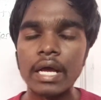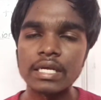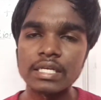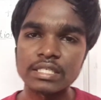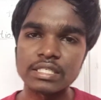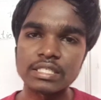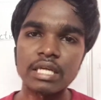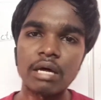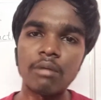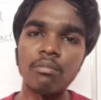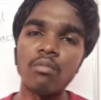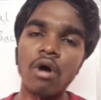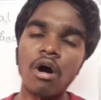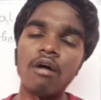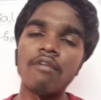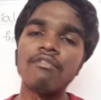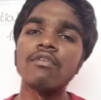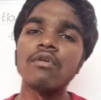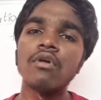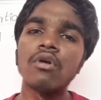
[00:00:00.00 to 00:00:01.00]
sum
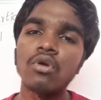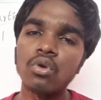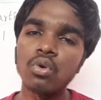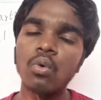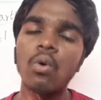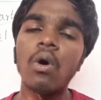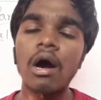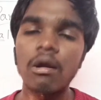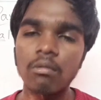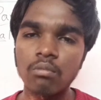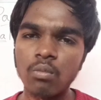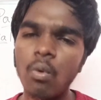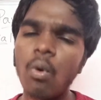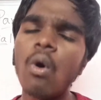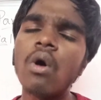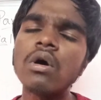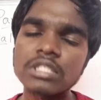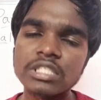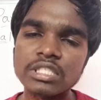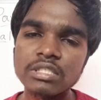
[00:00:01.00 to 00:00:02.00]
of two or
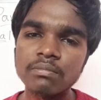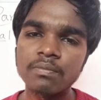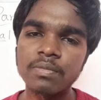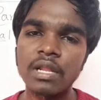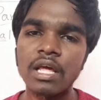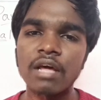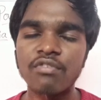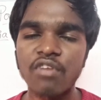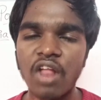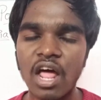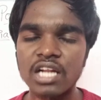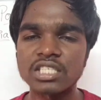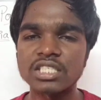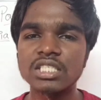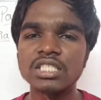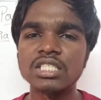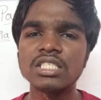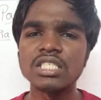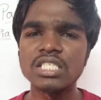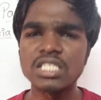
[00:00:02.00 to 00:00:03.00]
more simpler
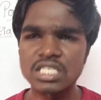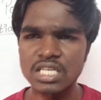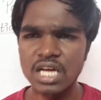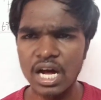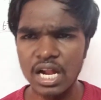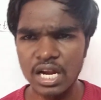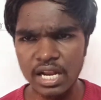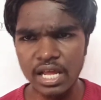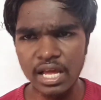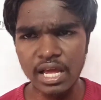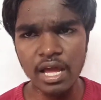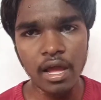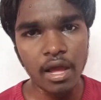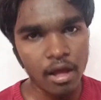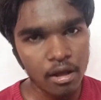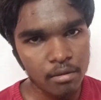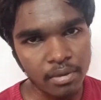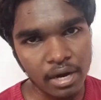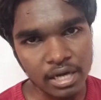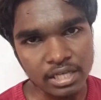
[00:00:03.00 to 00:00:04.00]
fractions is called a
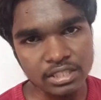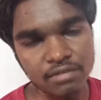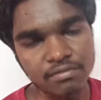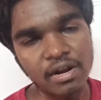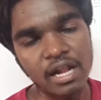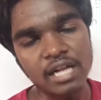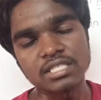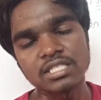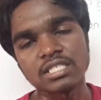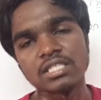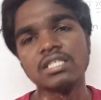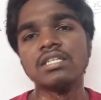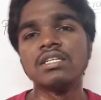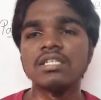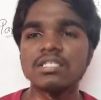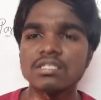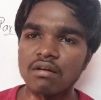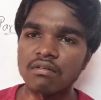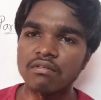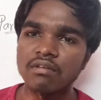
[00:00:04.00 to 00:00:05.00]
partial fraction.
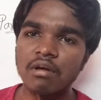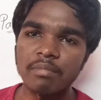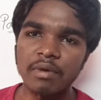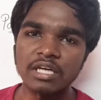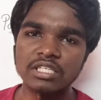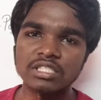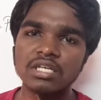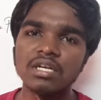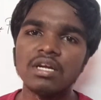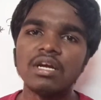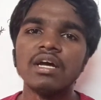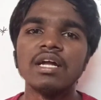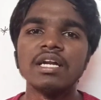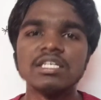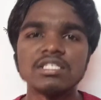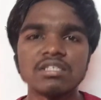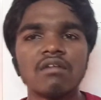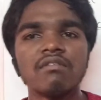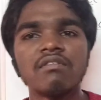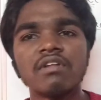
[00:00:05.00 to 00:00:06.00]
Resolving a
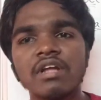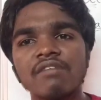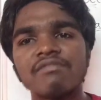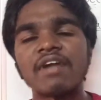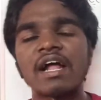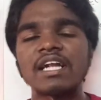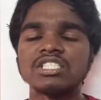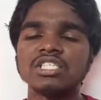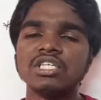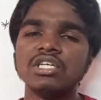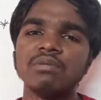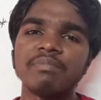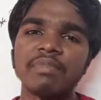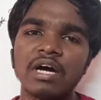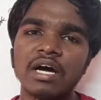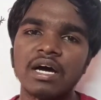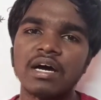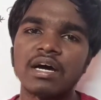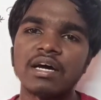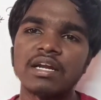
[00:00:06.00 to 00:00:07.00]
rational
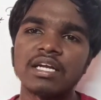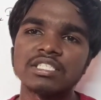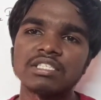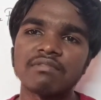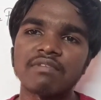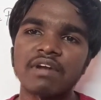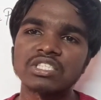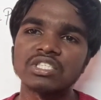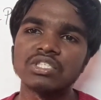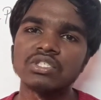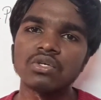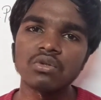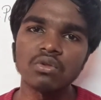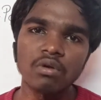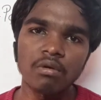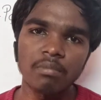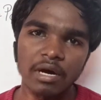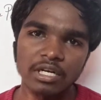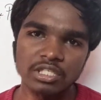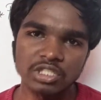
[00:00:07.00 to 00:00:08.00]
fraction
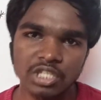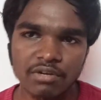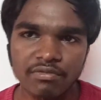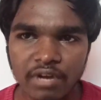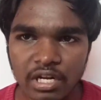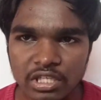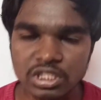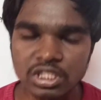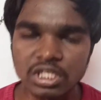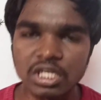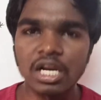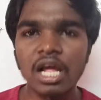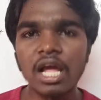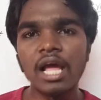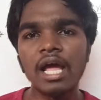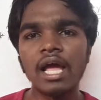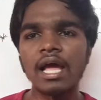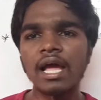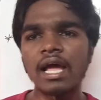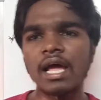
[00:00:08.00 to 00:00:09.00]
into a partial fraction.
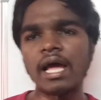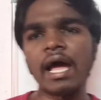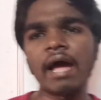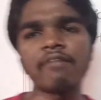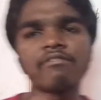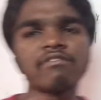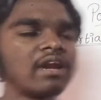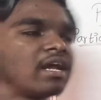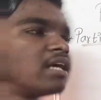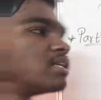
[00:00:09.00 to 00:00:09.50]
For